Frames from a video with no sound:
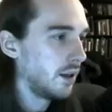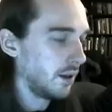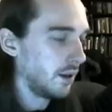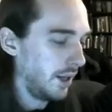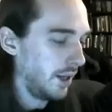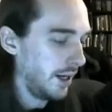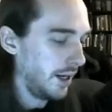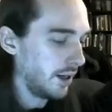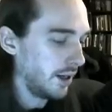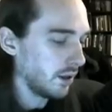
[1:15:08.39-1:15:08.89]

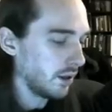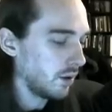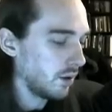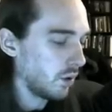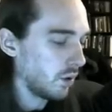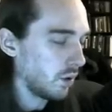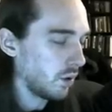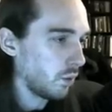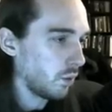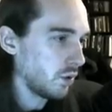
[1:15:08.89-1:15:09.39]
later,
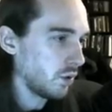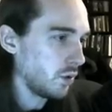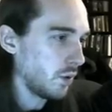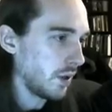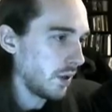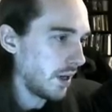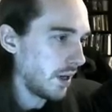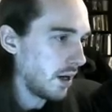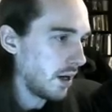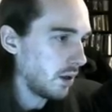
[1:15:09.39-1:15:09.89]
or we'll do
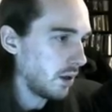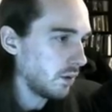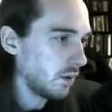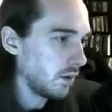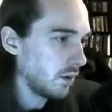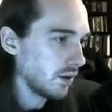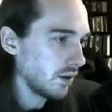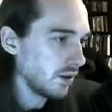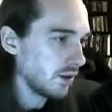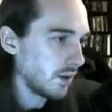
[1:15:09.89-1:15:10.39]
it now
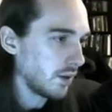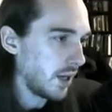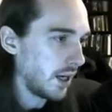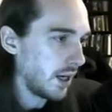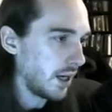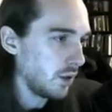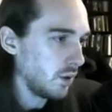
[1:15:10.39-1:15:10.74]
so that